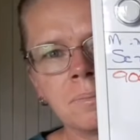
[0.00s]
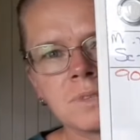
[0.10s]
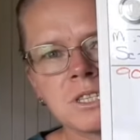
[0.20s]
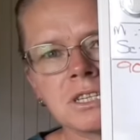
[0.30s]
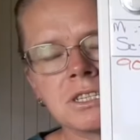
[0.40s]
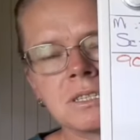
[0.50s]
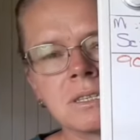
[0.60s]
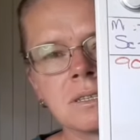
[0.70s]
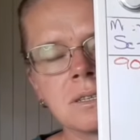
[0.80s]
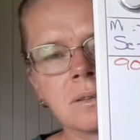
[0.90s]
stitches
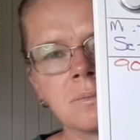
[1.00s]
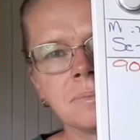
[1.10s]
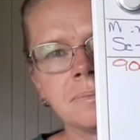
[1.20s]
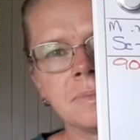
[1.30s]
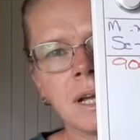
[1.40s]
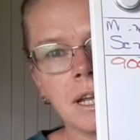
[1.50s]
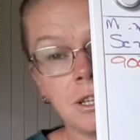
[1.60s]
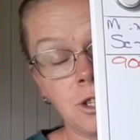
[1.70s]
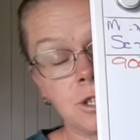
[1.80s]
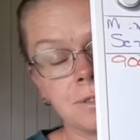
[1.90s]
into them
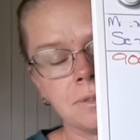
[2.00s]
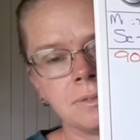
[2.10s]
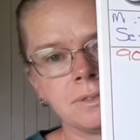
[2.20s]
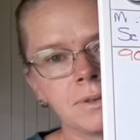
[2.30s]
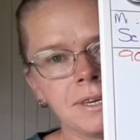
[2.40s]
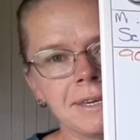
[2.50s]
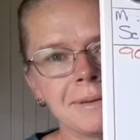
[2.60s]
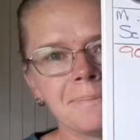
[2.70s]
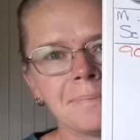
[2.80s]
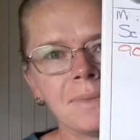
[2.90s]
each for the year.
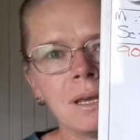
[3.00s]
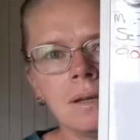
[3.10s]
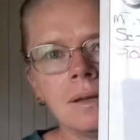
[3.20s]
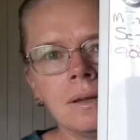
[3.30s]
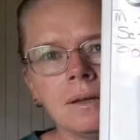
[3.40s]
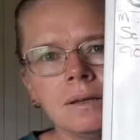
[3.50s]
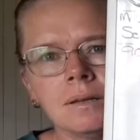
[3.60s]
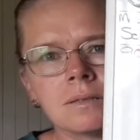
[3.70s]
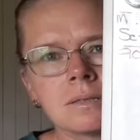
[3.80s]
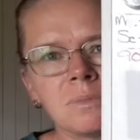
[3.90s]

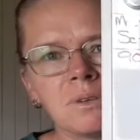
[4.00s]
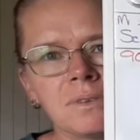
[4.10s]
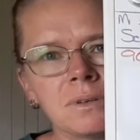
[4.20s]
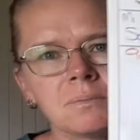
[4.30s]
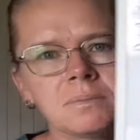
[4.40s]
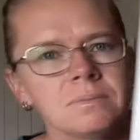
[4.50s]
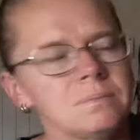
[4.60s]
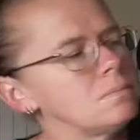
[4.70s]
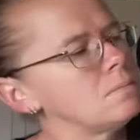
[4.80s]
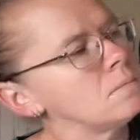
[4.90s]
Some of them
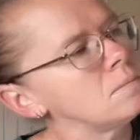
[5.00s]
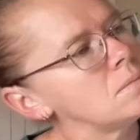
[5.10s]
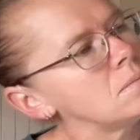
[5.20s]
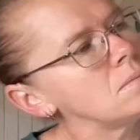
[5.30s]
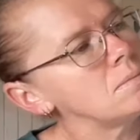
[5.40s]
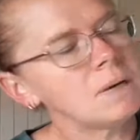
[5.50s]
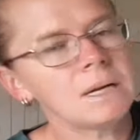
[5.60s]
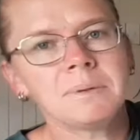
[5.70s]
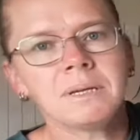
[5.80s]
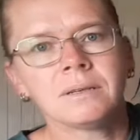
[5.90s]

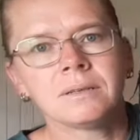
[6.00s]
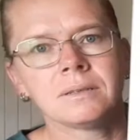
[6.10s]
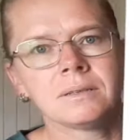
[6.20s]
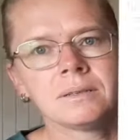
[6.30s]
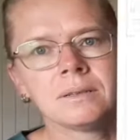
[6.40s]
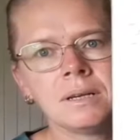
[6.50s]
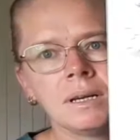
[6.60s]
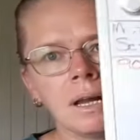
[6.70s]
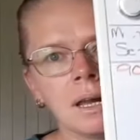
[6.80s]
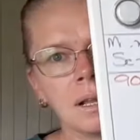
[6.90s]
may be
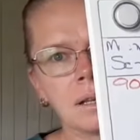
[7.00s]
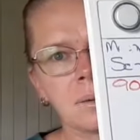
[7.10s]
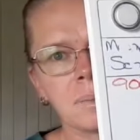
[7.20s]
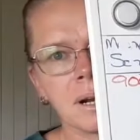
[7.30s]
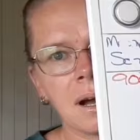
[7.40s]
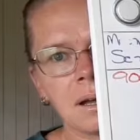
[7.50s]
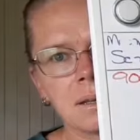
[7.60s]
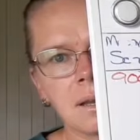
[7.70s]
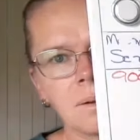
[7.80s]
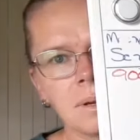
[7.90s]
a little bit
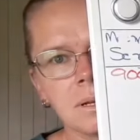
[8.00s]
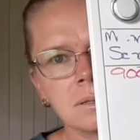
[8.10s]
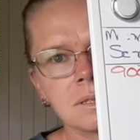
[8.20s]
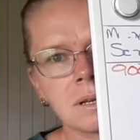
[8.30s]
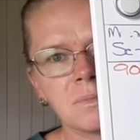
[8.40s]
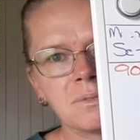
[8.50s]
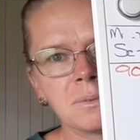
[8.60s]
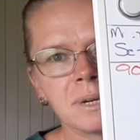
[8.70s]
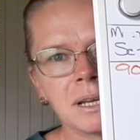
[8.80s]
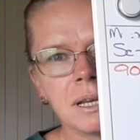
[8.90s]
hard going, some of
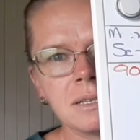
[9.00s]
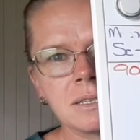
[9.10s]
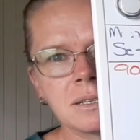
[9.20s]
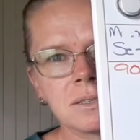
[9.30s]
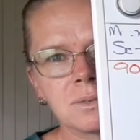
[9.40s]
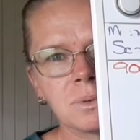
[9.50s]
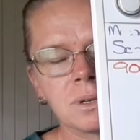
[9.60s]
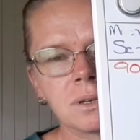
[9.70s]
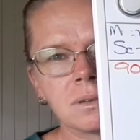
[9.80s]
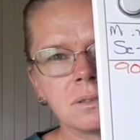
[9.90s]
them are easier to
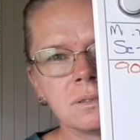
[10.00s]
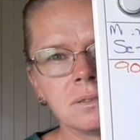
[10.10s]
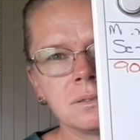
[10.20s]
work on,